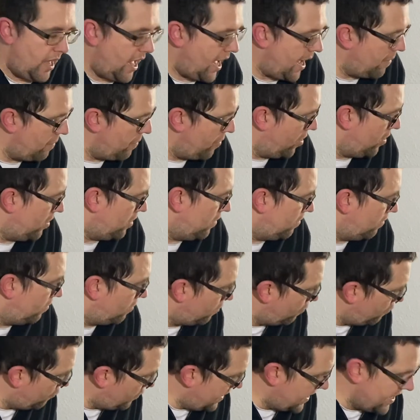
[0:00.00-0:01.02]
I'm not
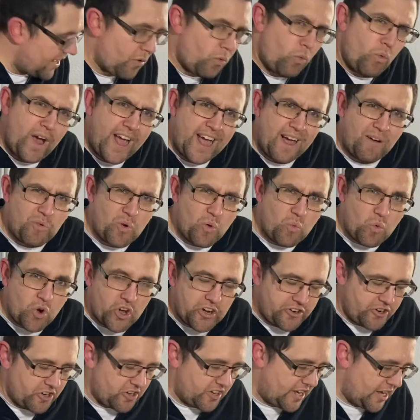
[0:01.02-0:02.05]
really aware what
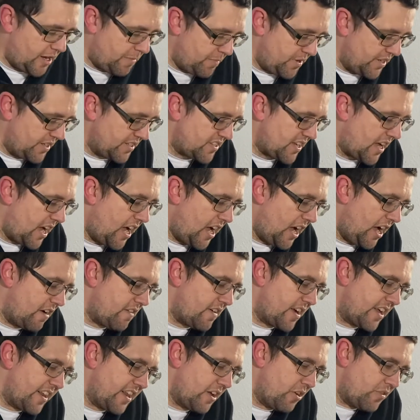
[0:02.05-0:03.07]
whatnot cabinets
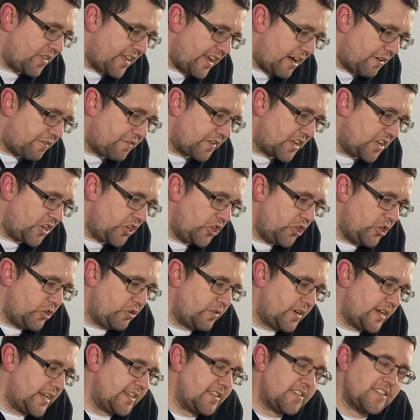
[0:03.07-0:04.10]
are. I know they are for
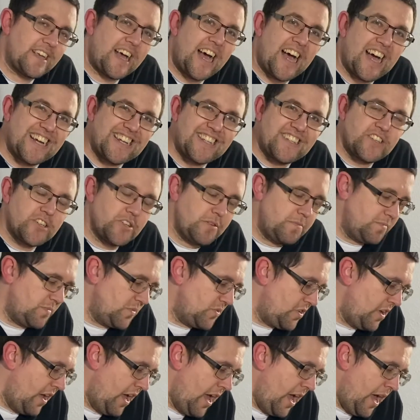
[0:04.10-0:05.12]
curious
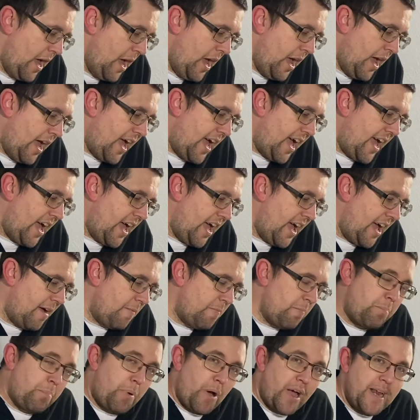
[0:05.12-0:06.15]
items,
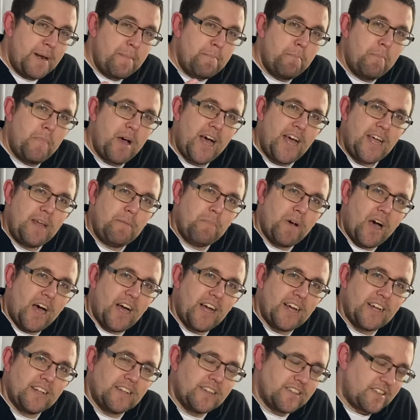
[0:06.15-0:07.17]
but in my
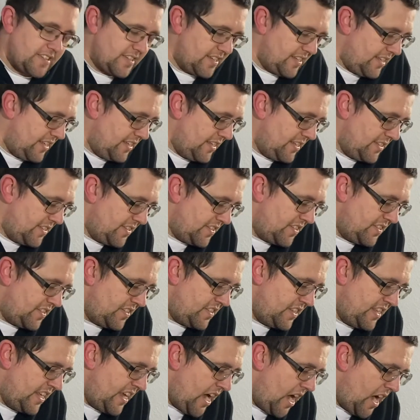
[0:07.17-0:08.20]
mind,
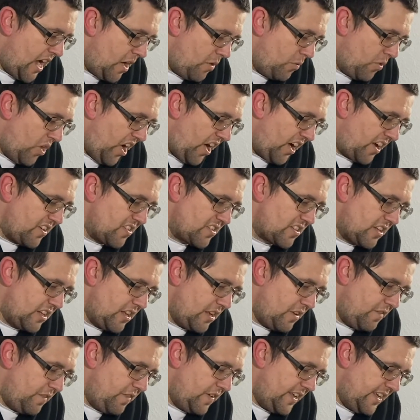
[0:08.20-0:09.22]
the artwork, as
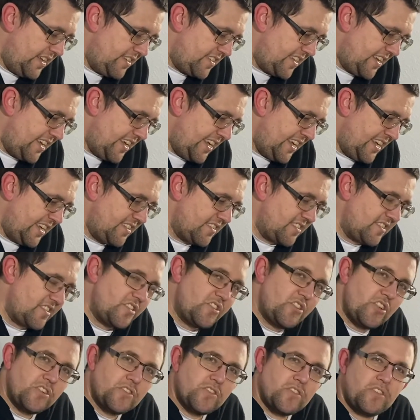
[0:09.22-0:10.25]
lovely as it is,
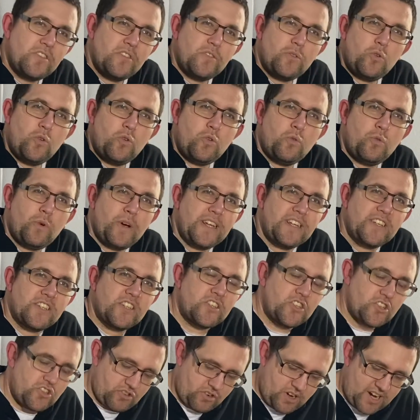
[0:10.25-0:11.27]
doesn't always
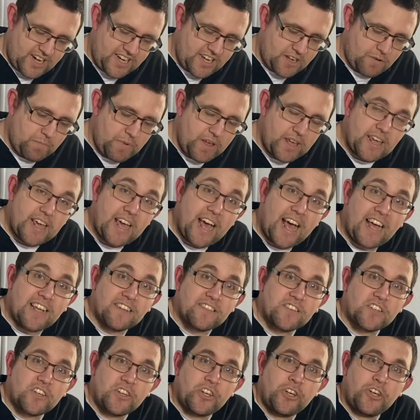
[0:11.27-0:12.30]
strike me
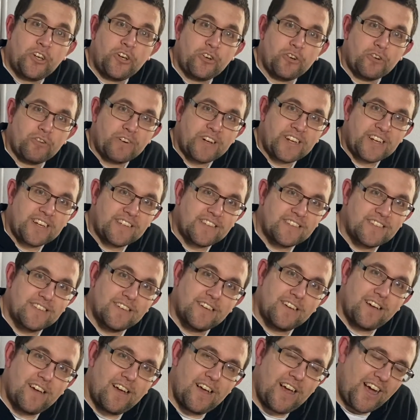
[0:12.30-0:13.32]
as curious
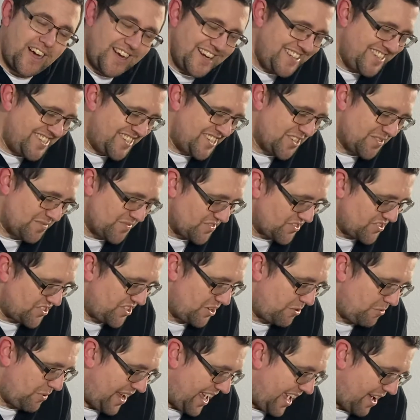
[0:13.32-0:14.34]
items.
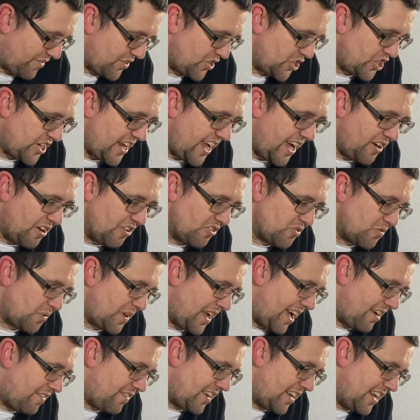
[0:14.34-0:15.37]
So we have shells, we
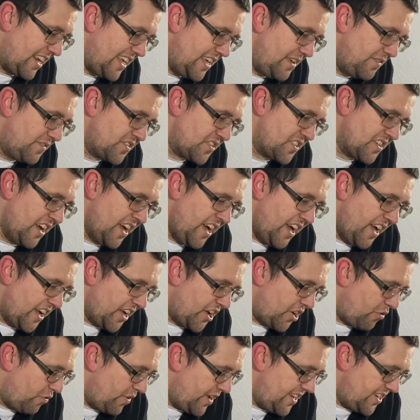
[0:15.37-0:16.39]
have leaves,
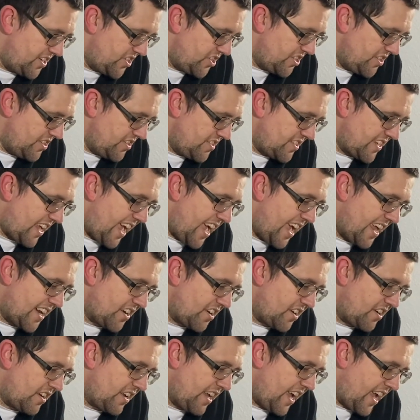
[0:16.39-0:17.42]
creatures,
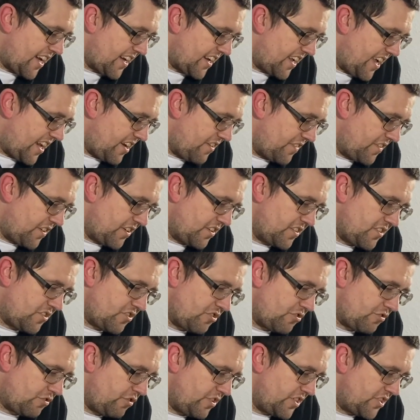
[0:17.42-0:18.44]
and kind of
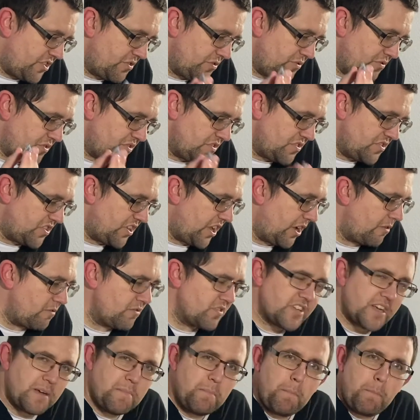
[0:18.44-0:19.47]
crystals and
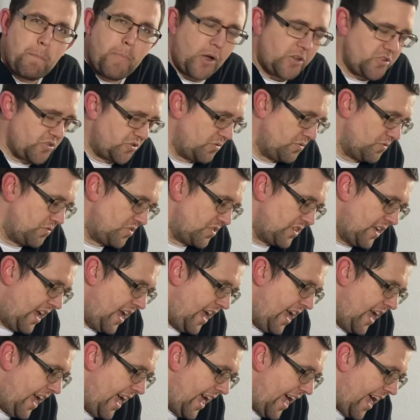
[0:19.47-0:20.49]
stones and bottles,
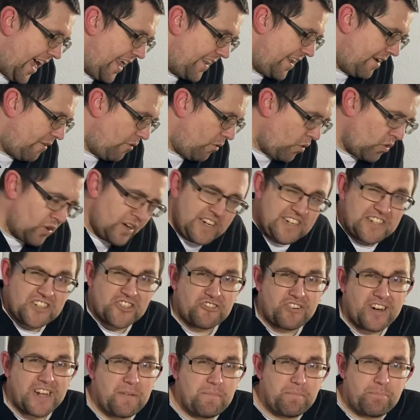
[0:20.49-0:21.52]
and they're all
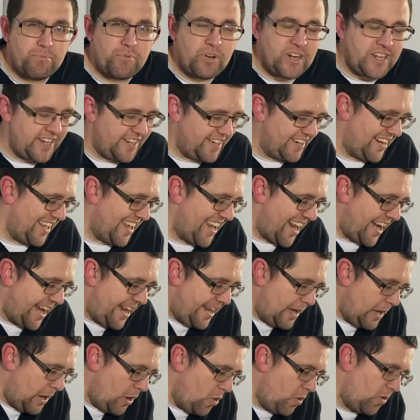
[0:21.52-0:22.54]
illustrated brilliantly and
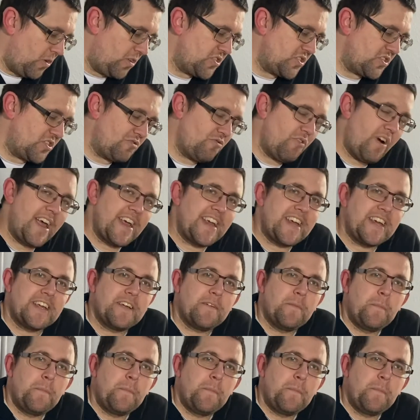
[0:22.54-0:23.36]
it looks great.